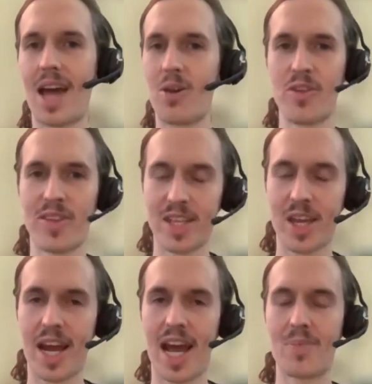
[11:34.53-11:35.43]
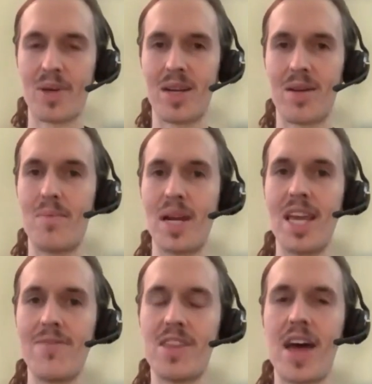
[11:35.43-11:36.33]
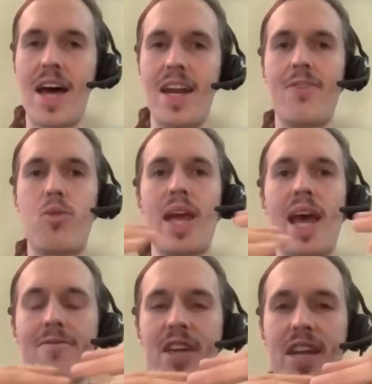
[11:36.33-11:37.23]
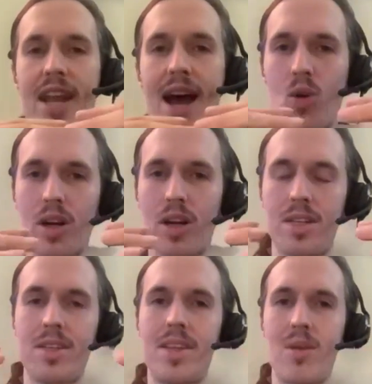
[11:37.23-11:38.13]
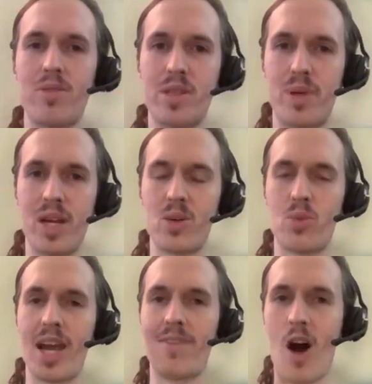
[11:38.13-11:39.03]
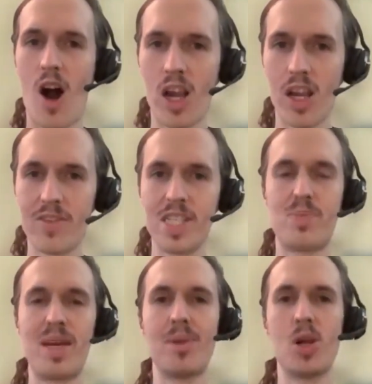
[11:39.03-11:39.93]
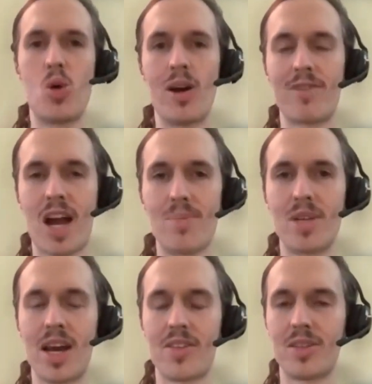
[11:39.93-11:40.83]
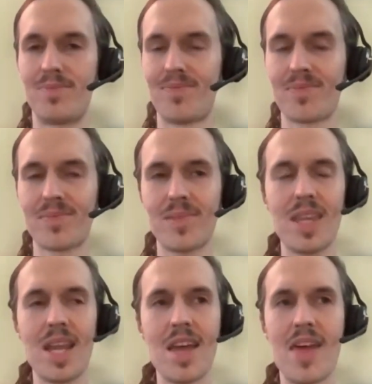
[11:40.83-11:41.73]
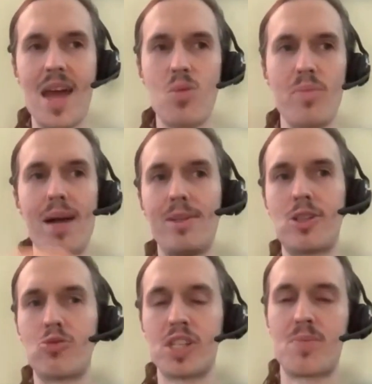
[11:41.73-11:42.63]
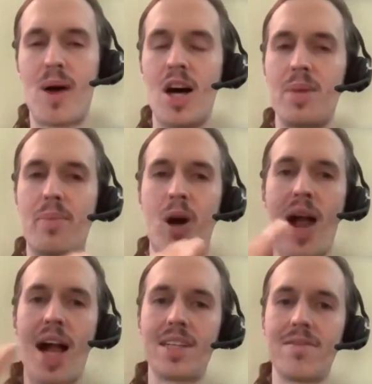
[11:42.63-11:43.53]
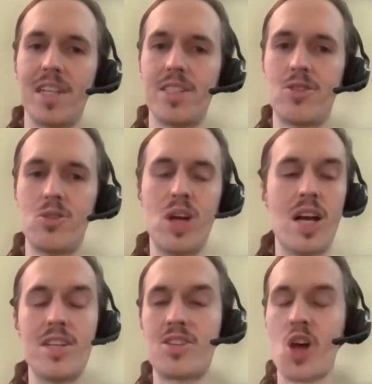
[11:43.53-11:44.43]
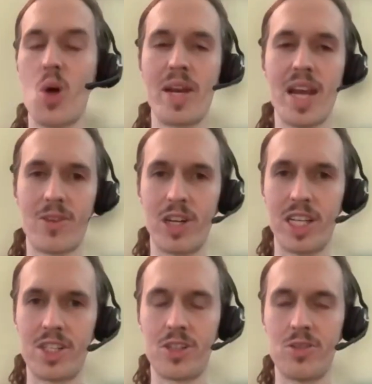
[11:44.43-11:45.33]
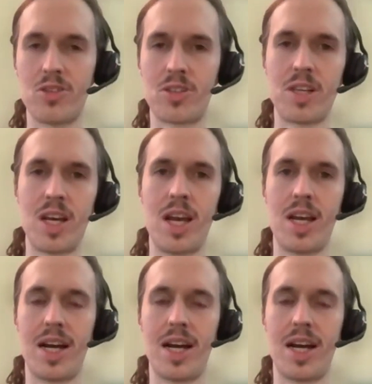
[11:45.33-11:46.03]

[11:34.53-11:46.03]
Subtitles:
I don't think that's going to happen. But even then, if we have the network that was built, we have all of these people who have come together, they will be able to respond proactively to so many other issues.